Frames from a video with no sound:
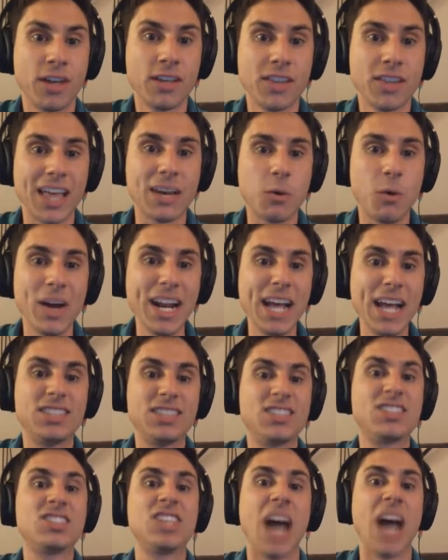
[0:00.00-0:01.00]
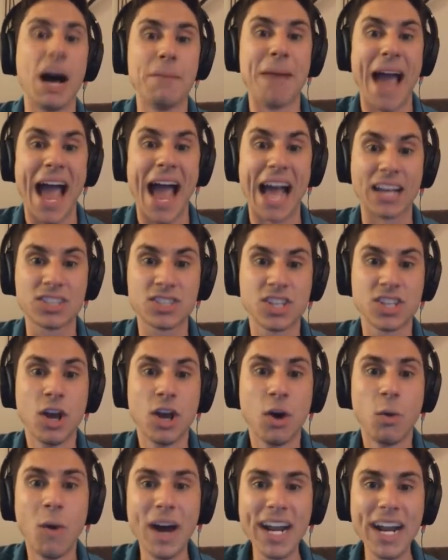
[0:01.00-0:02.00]
Like, what a dumbass.
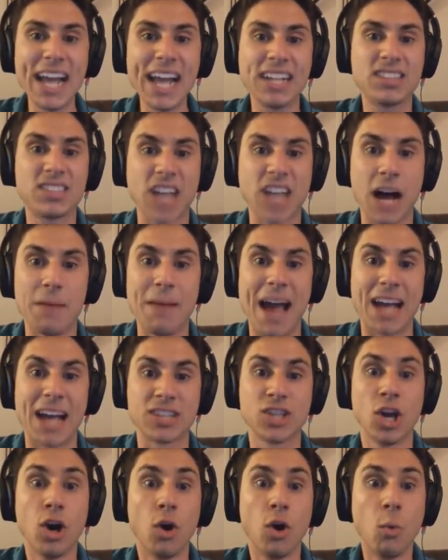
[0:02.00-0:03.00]
What a dumbass.